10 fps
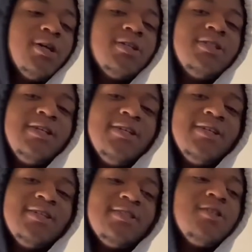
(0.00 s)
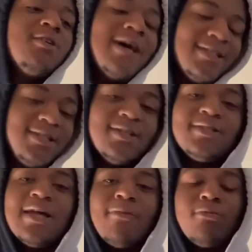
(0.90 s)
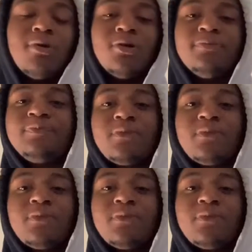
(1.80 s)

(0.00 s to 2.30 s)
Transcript: she she look like she a stepper, bro.